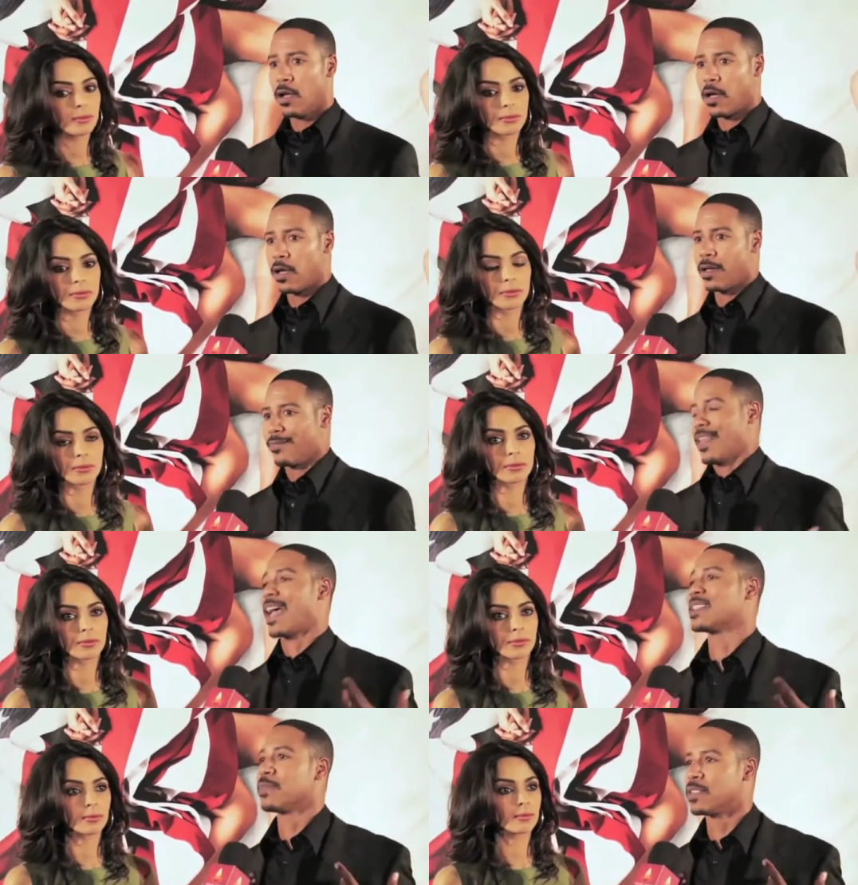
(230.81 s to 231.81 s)
Speaker 1: Uh,
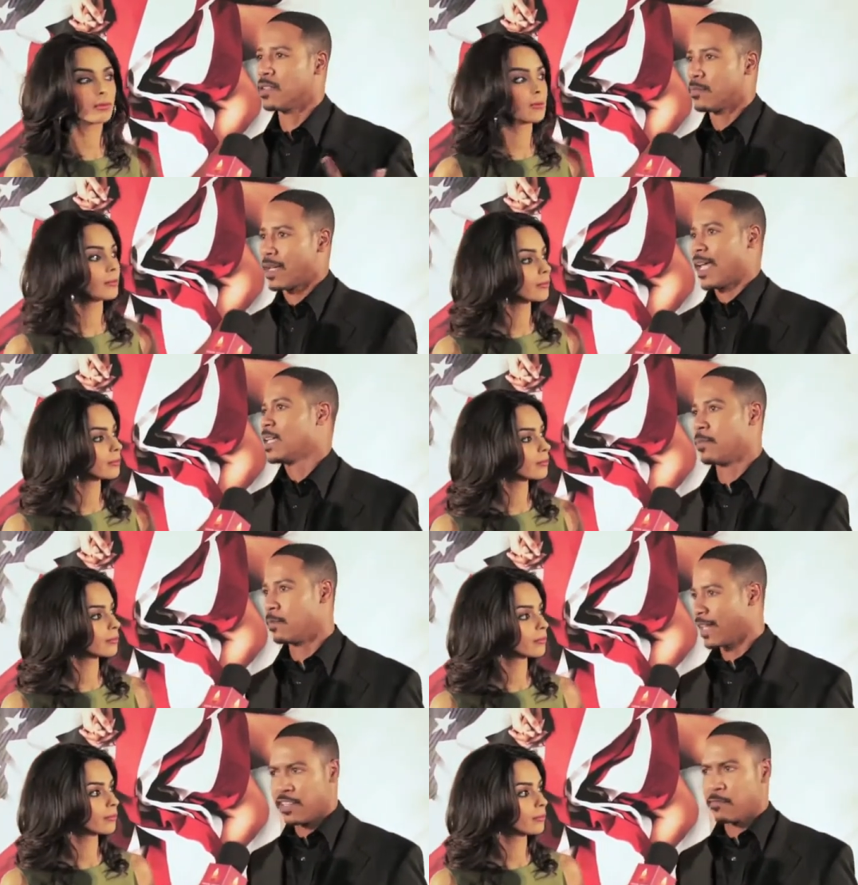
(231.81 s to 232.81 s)
hasn't been done by any,
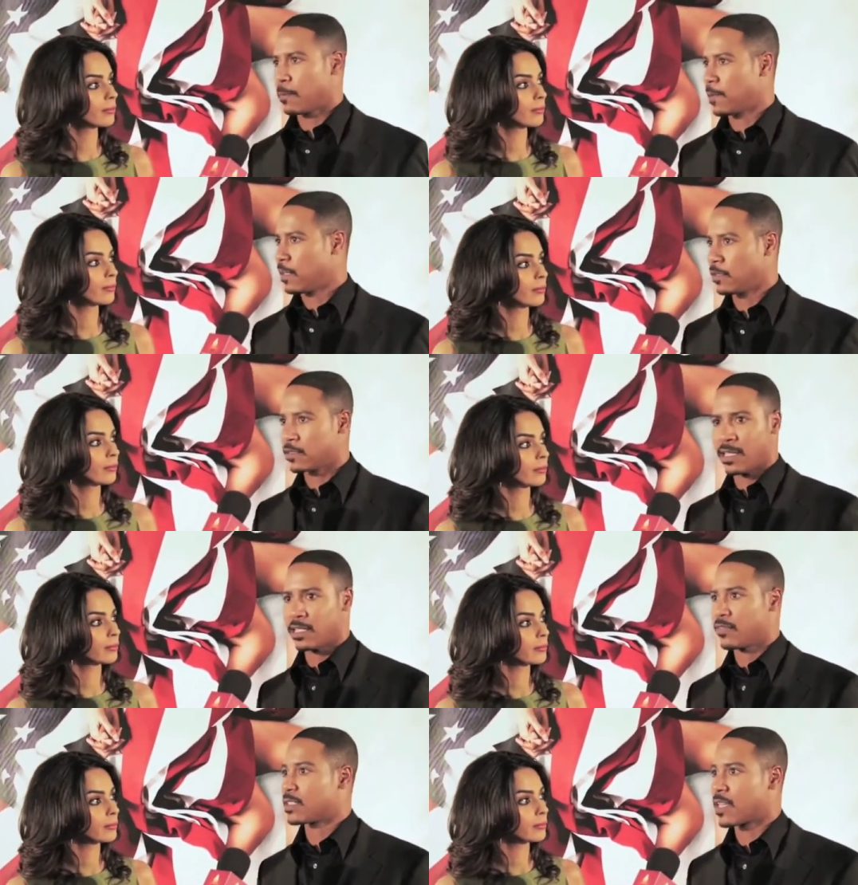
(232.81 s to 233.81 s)
any of my peers, not
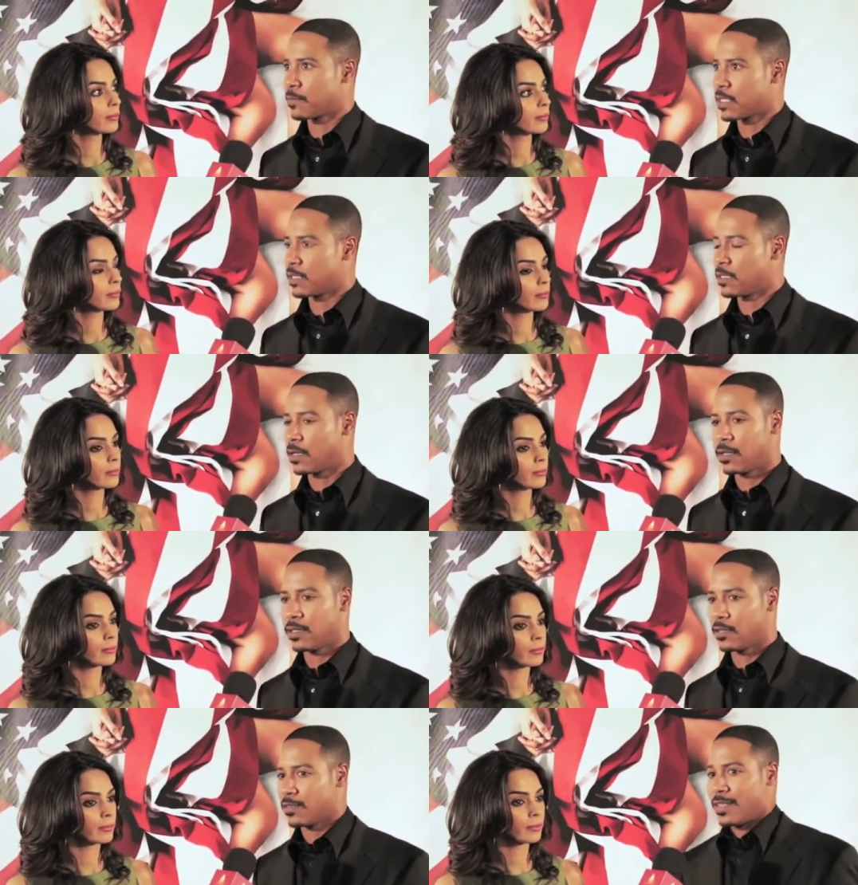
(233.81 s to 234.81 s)
even attempted. Uh,
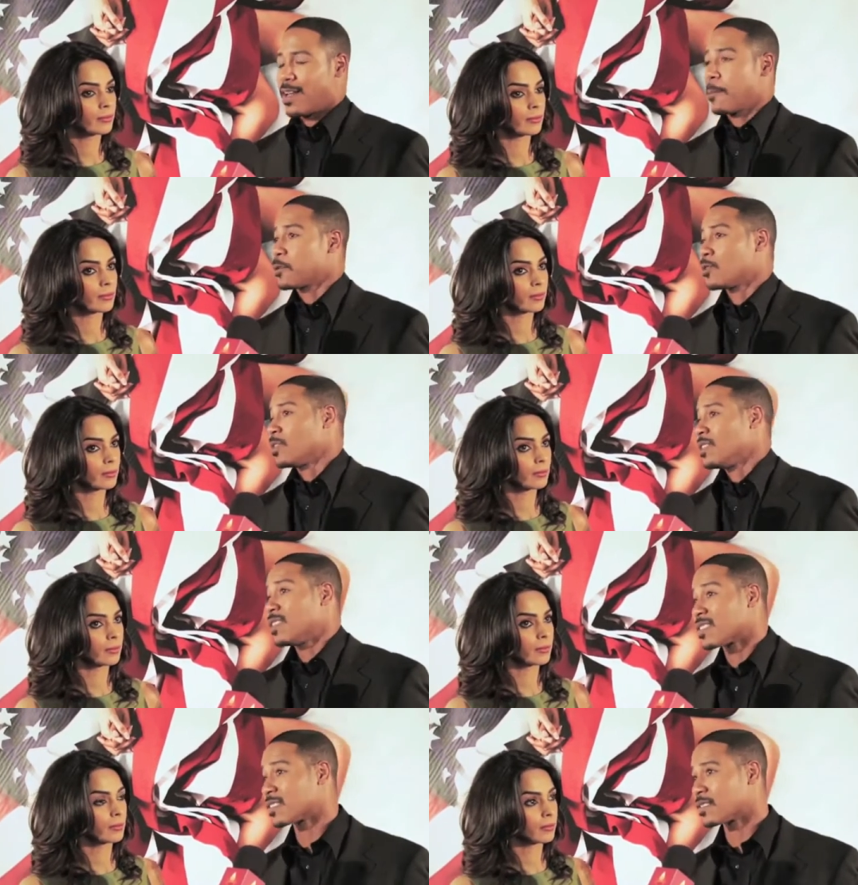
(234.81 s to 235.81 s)
you know, that opportunity
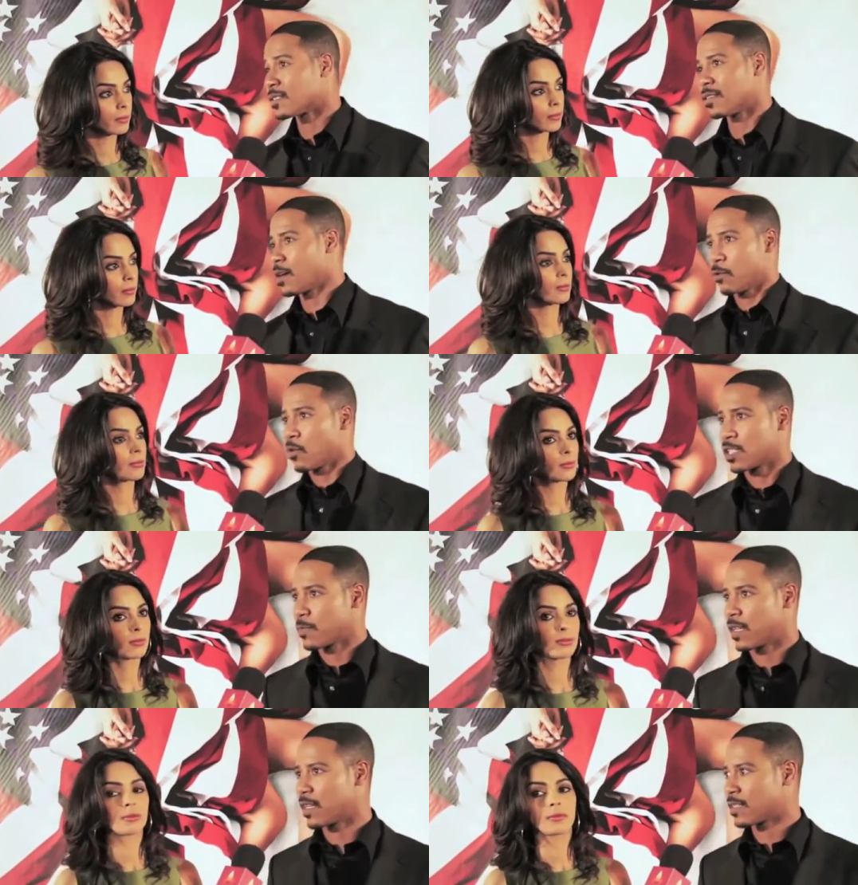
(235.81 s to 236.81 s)
doesn't come across
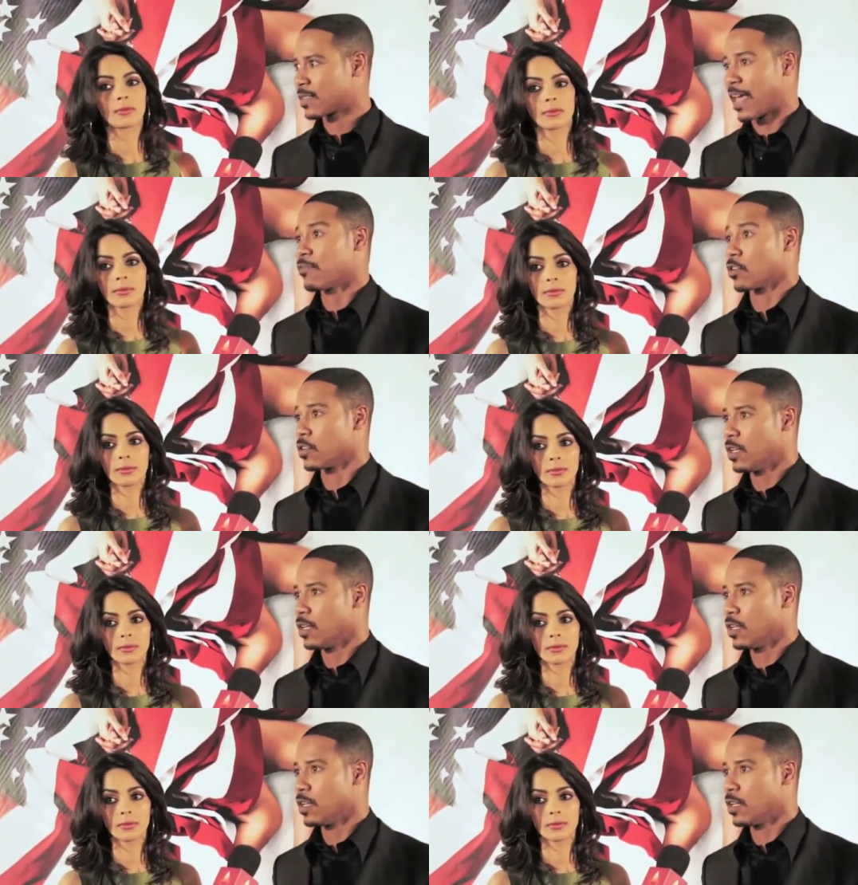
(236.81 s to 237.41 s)
my desk ever.